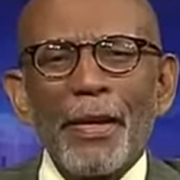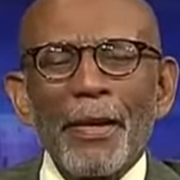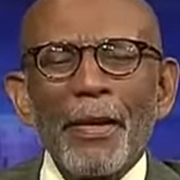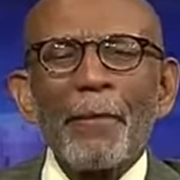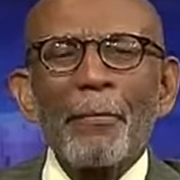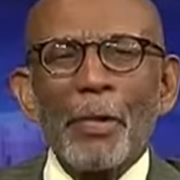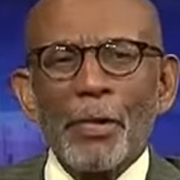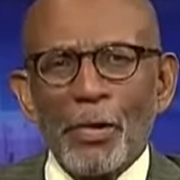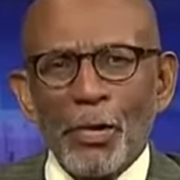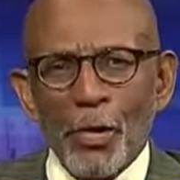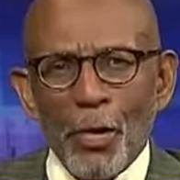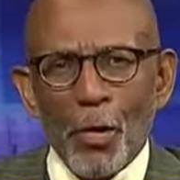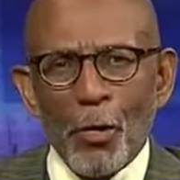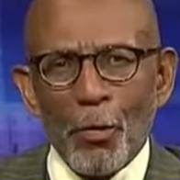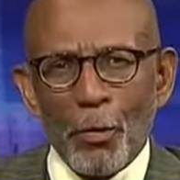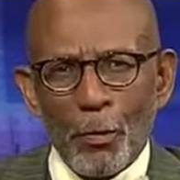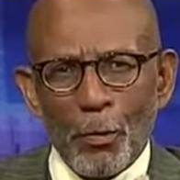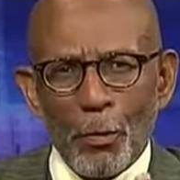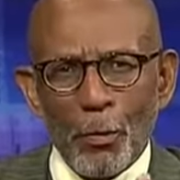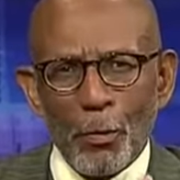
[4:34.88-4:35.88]
But you
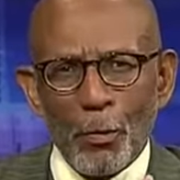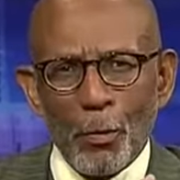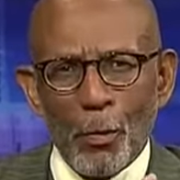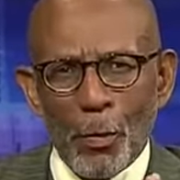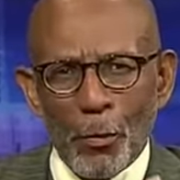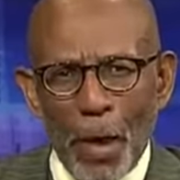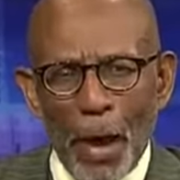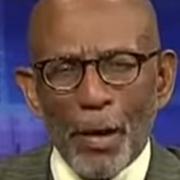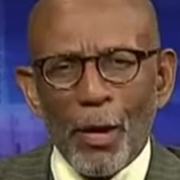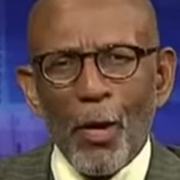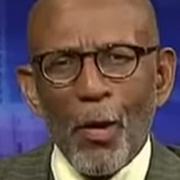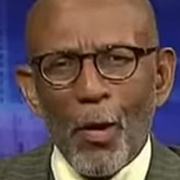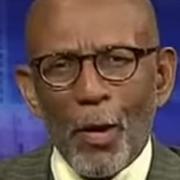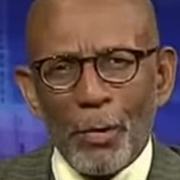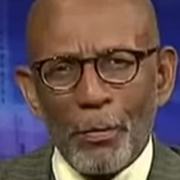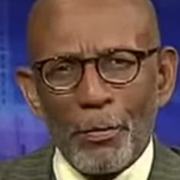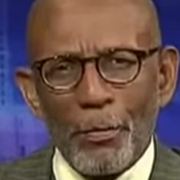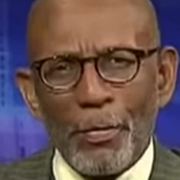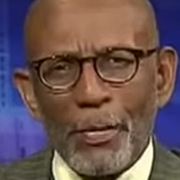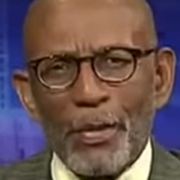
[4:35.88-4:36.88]
know, when my Lord
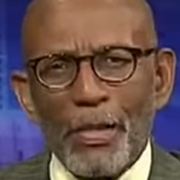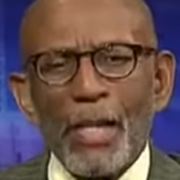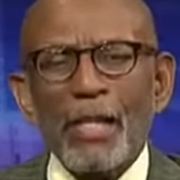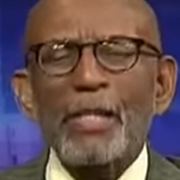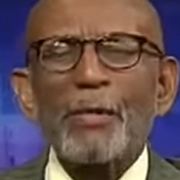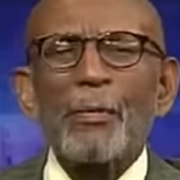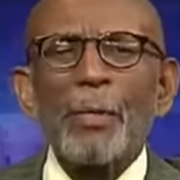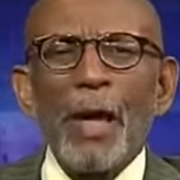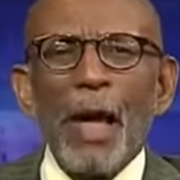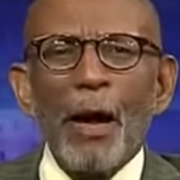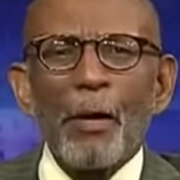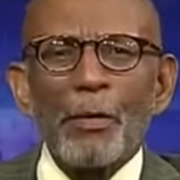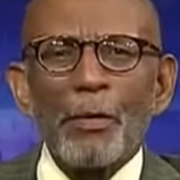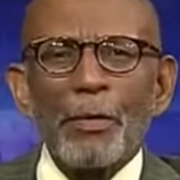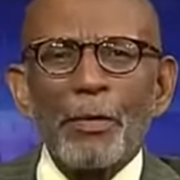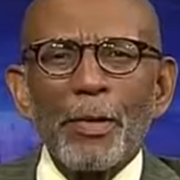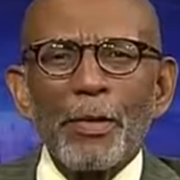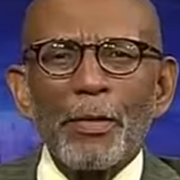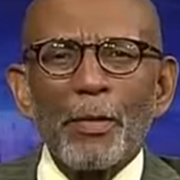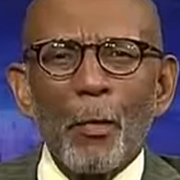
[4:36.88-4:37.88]
sends me out
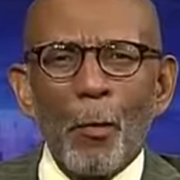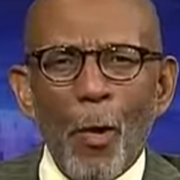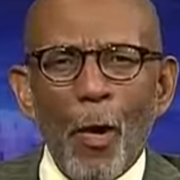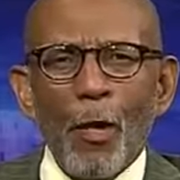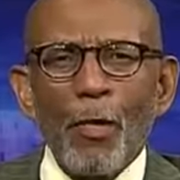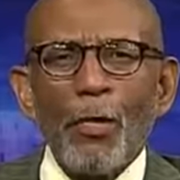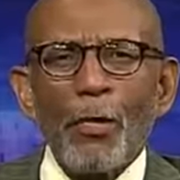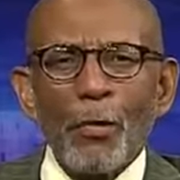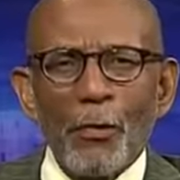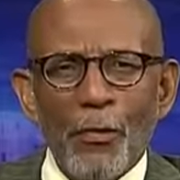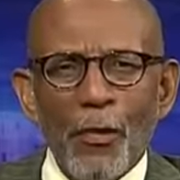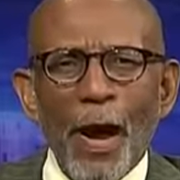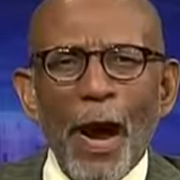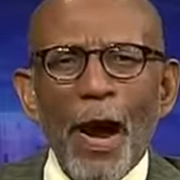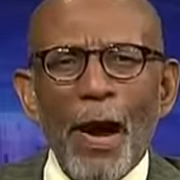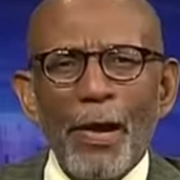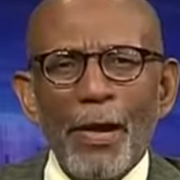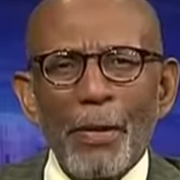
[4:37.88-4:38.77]
to walk through fire,